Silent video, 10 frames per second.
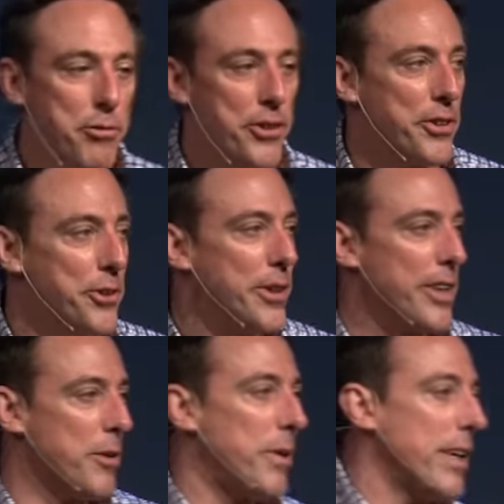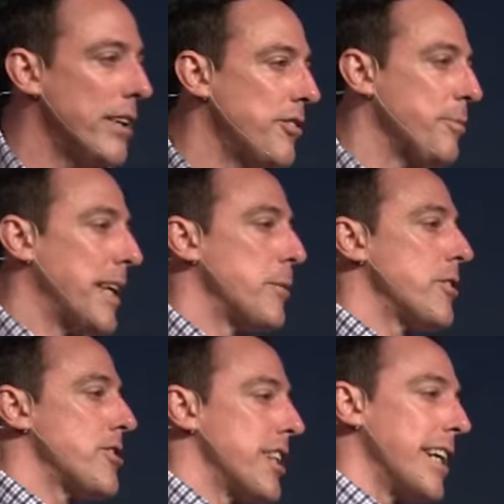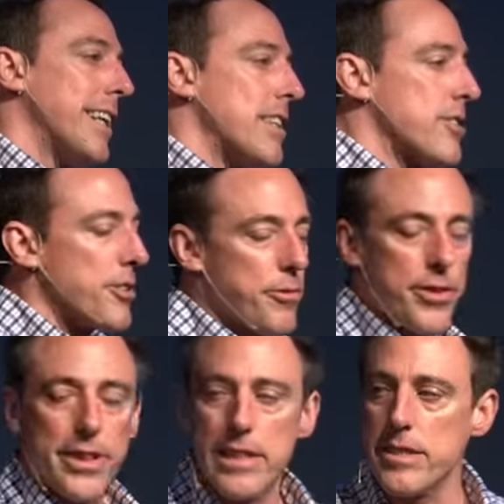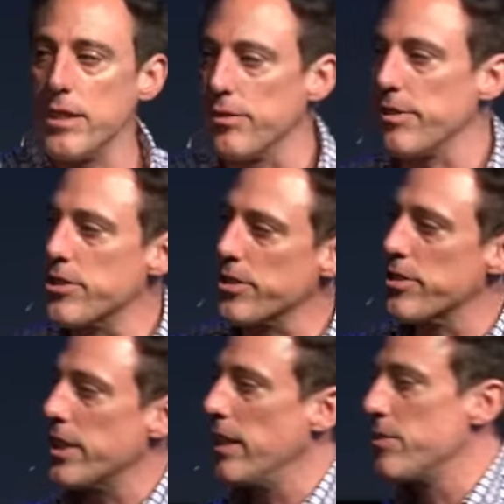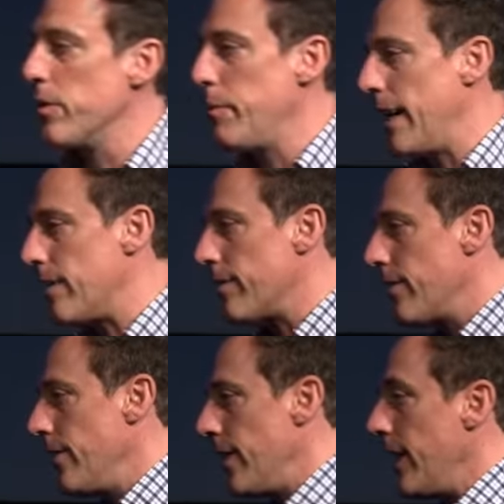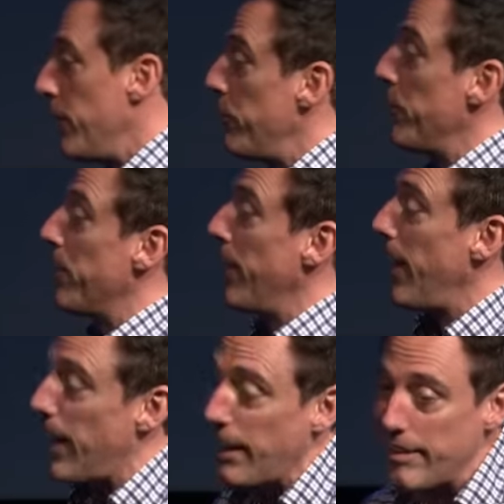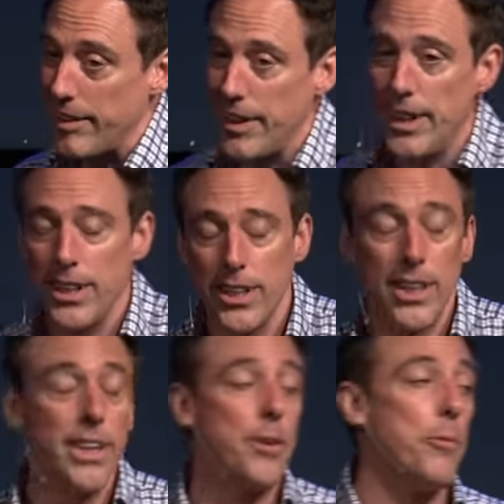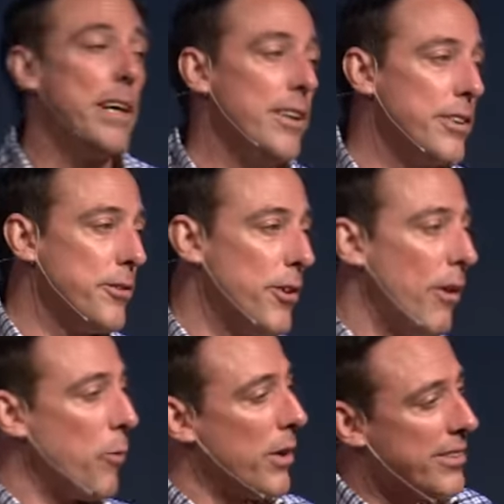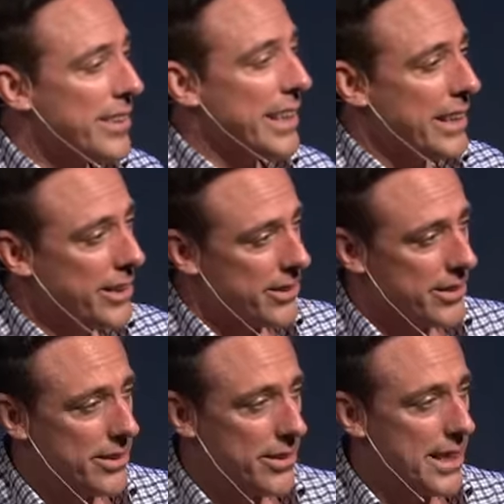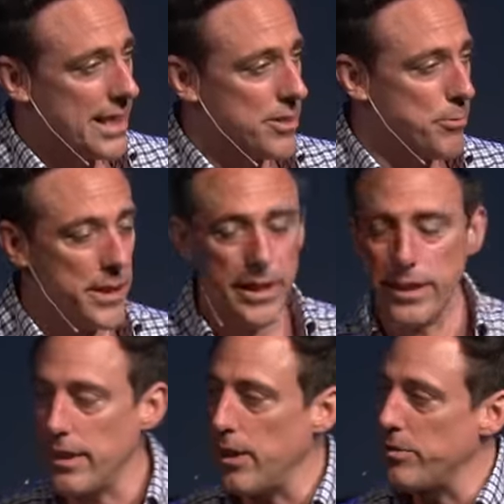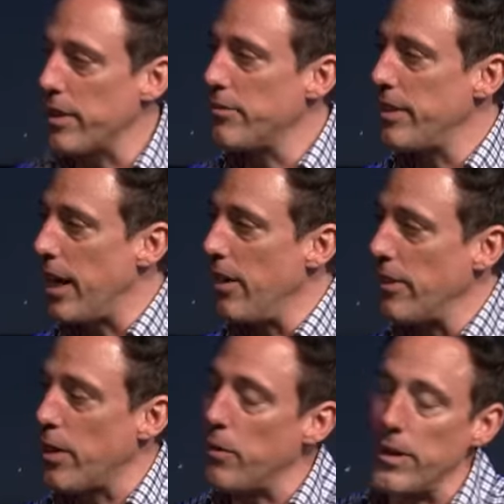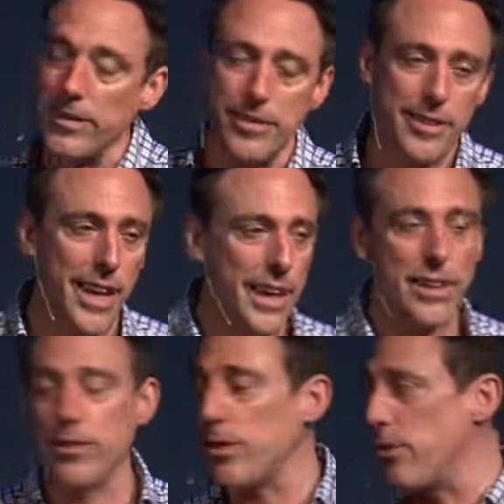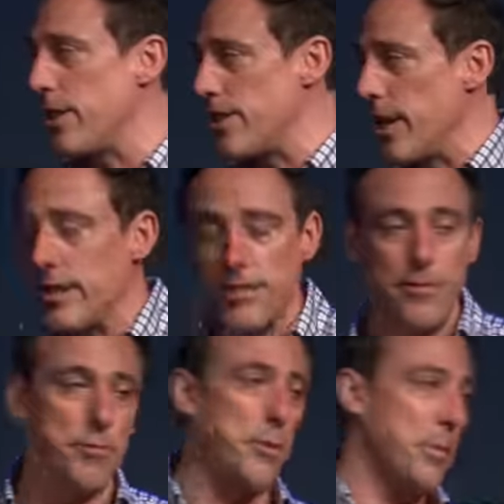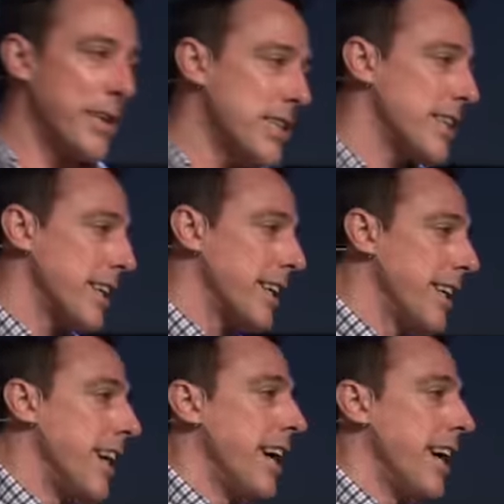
you're new here among us, my name is Gene. I serve here at C three Church as your pastor. If you're not, well, you know I wasn't here last week. I was out of town, and I want to thank Tony Johnson for preaching